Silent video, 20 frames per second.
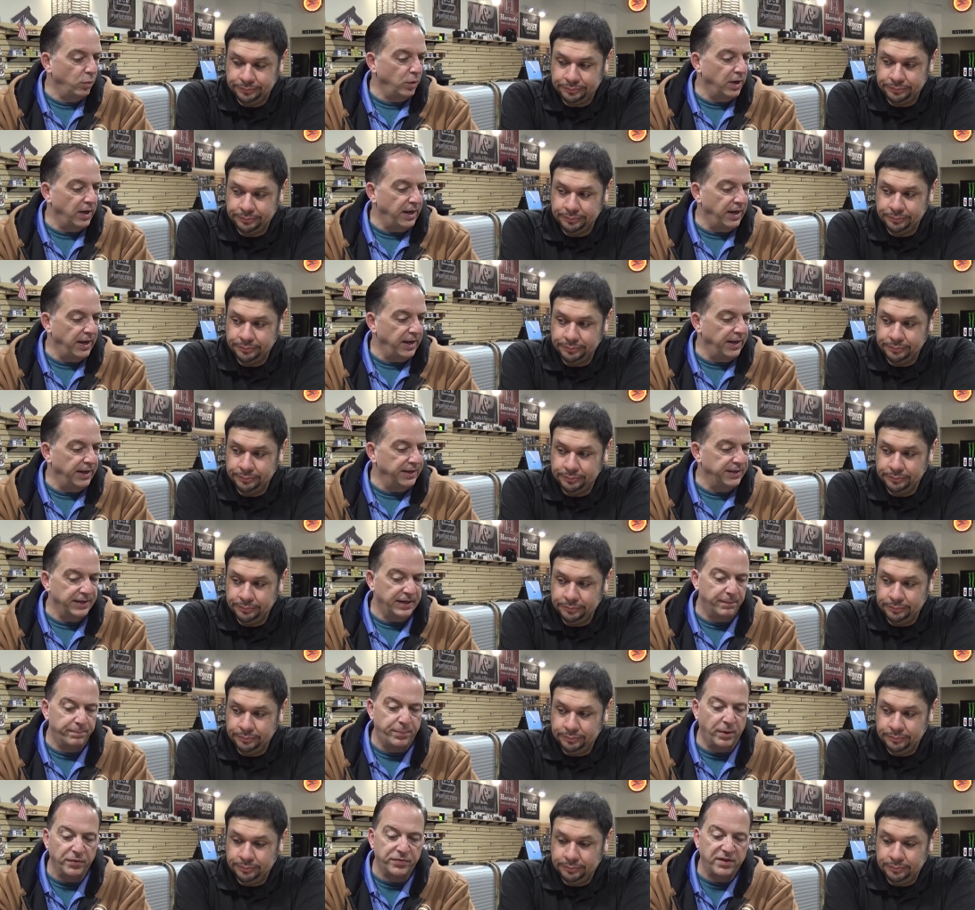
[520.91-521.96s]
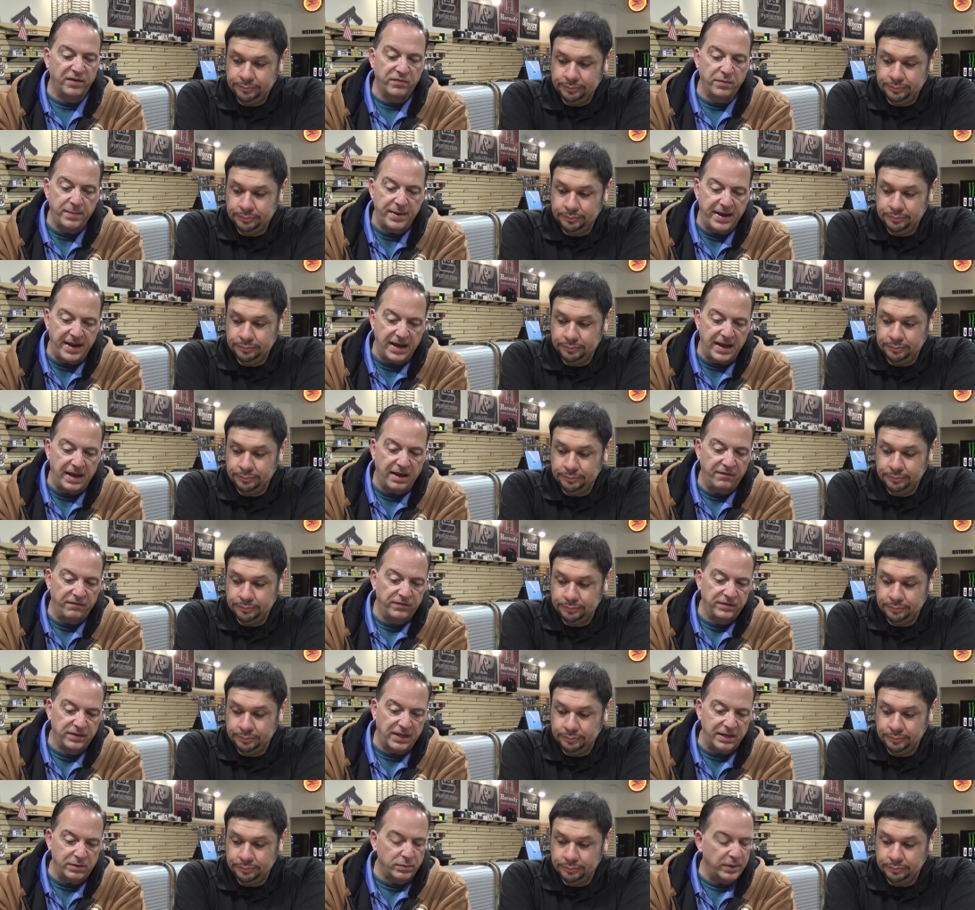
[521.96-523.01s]
Speaker 1: And both of them
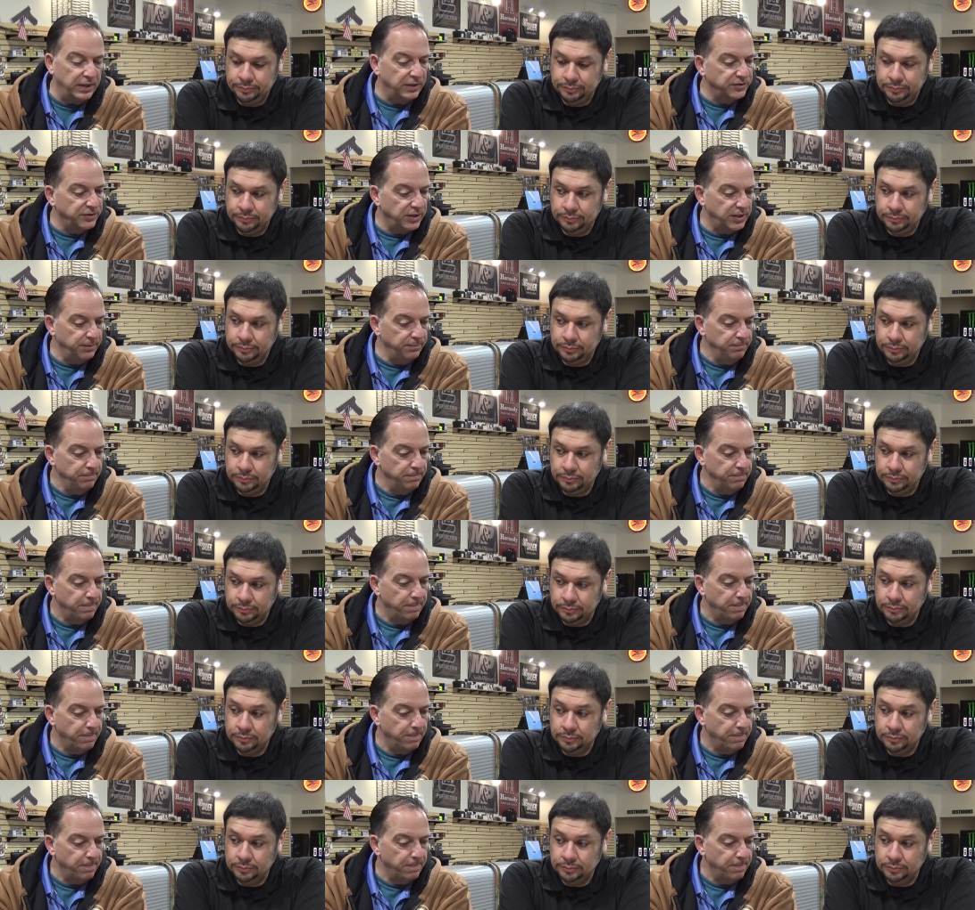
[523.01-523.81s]
have light rails on them.